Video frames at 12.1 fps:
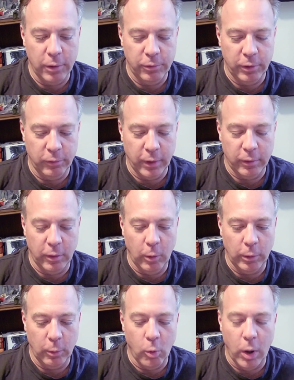She's like the
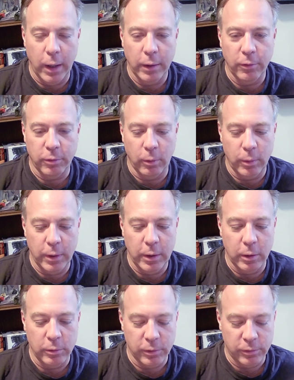only one. So he
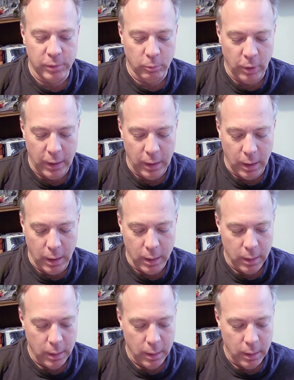goes to Samaria,